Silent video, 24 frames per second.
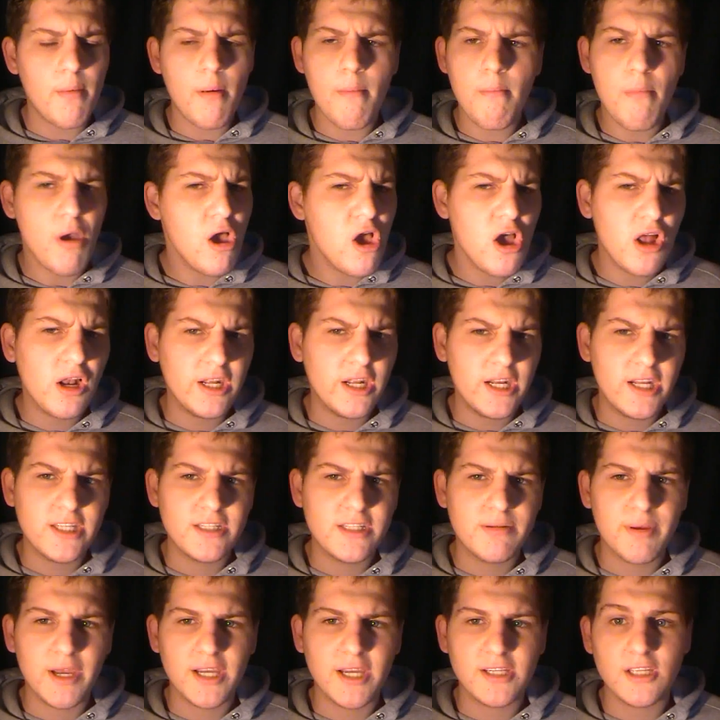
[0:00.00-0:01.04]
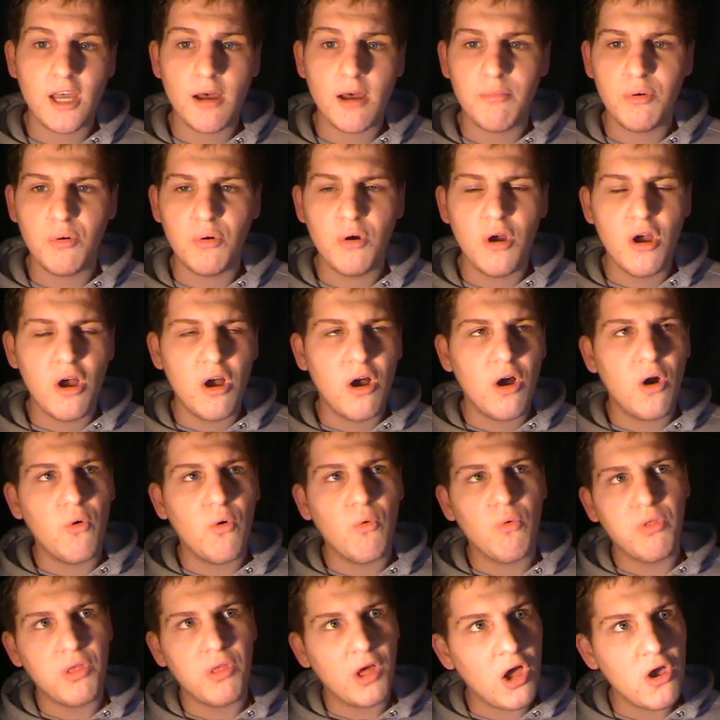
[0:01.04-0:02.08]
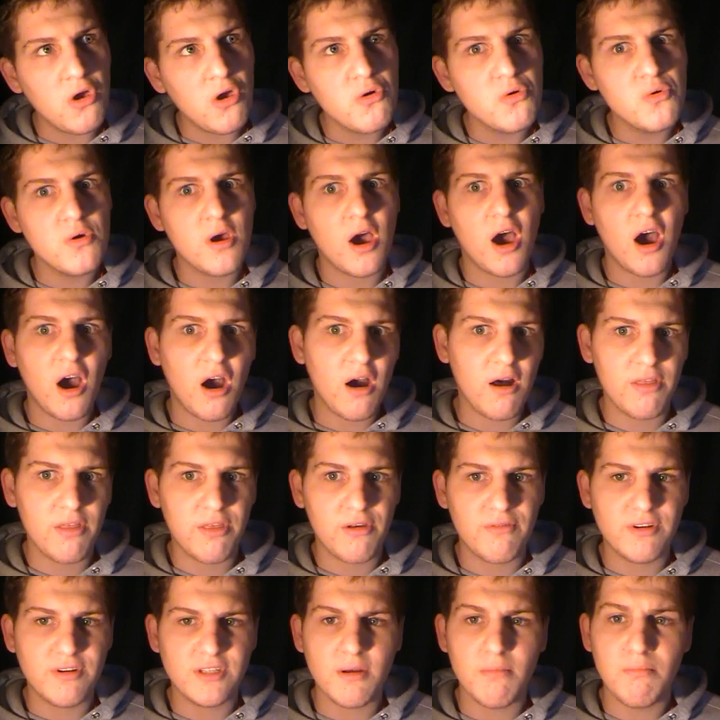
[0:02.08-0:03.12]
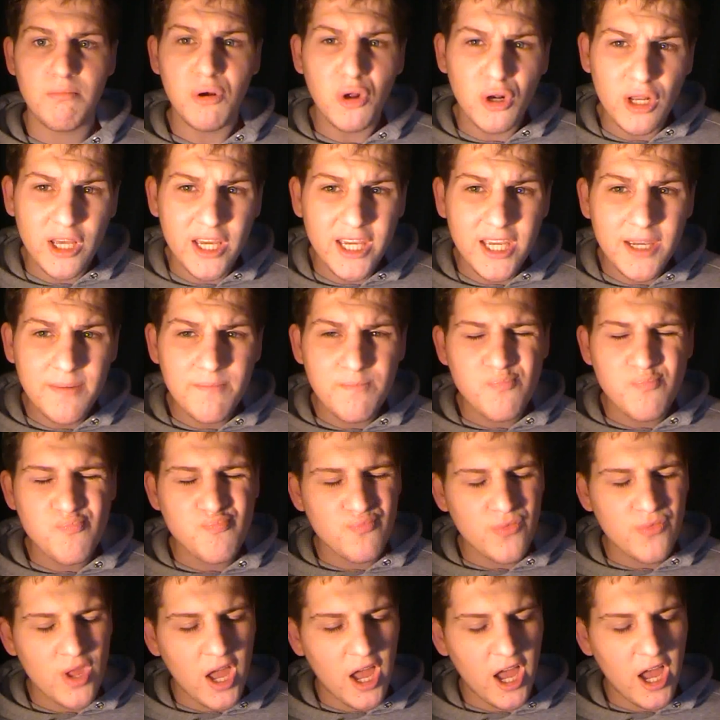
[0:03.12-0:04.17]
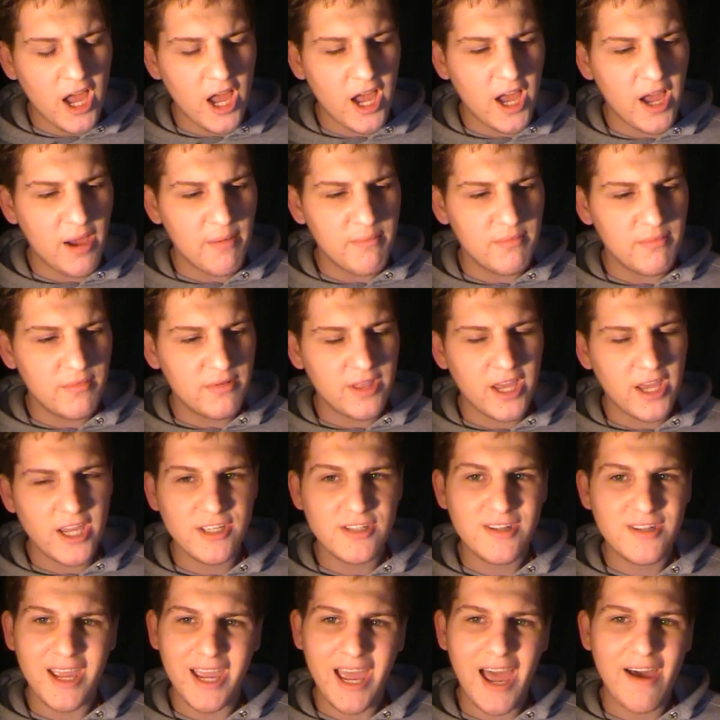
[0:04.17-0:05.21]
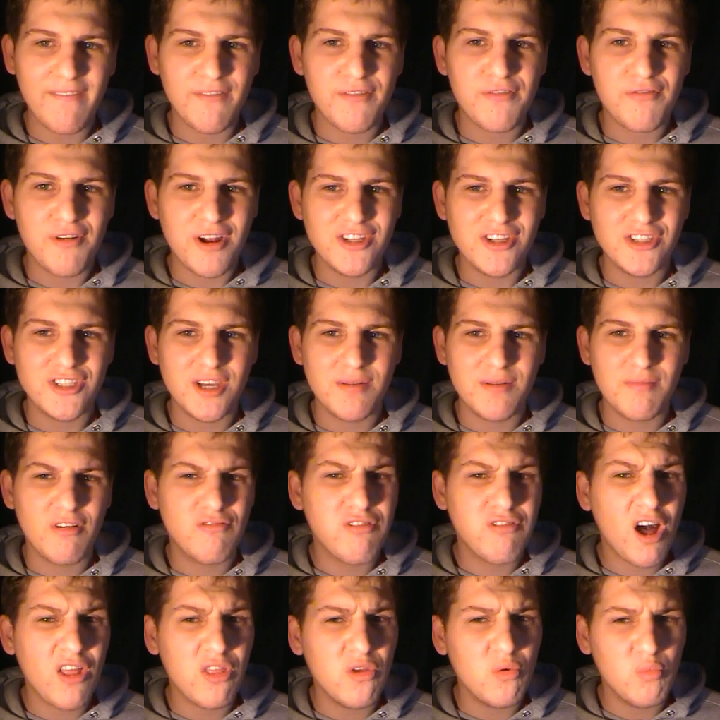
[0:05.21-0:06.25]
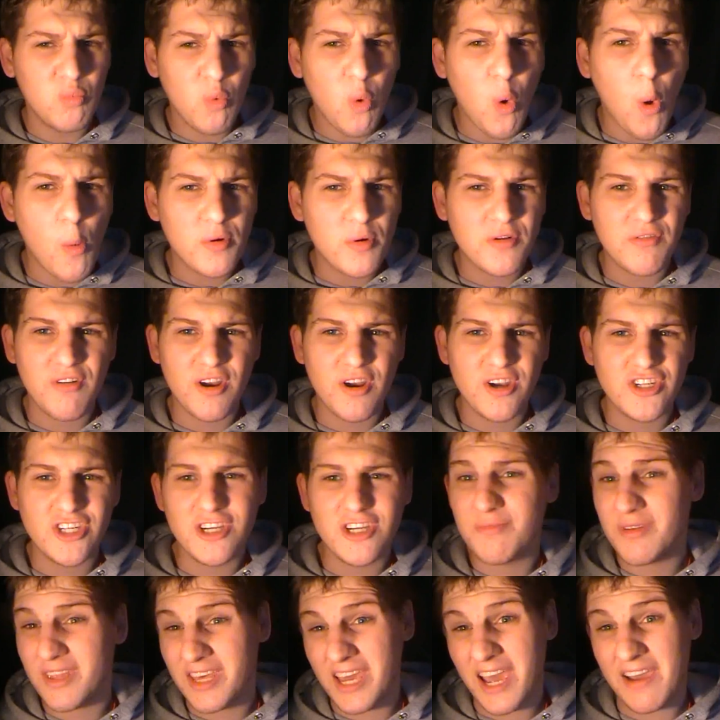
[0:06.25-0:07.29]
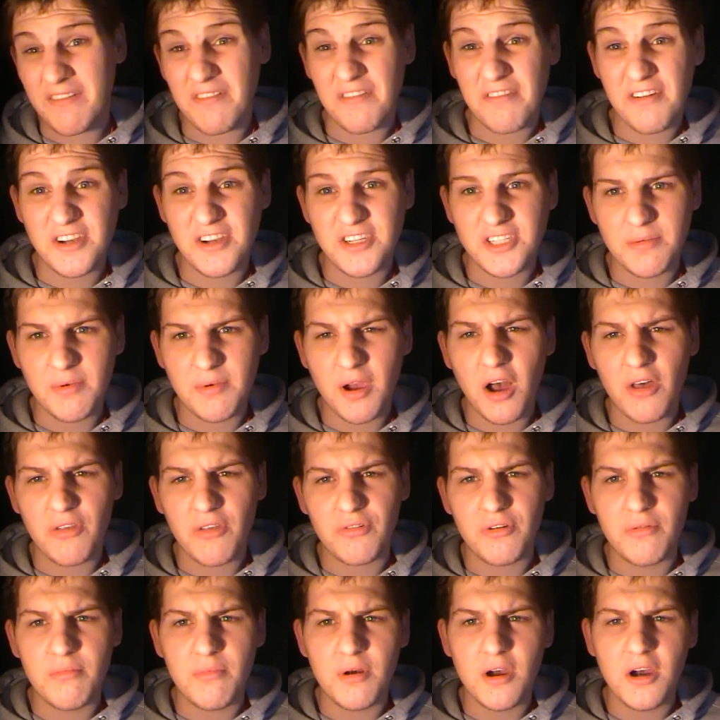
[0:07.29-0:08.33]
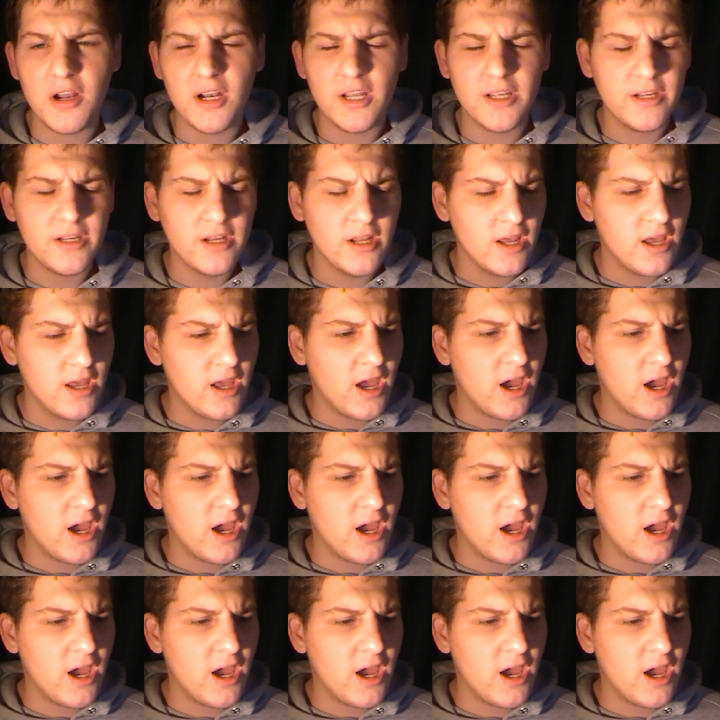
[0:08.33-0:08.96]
Merlin is a big example. Although Arthur is a bully, they have a friendship, a rather warped friendship, but they have a friendship, Arthur and Merlin.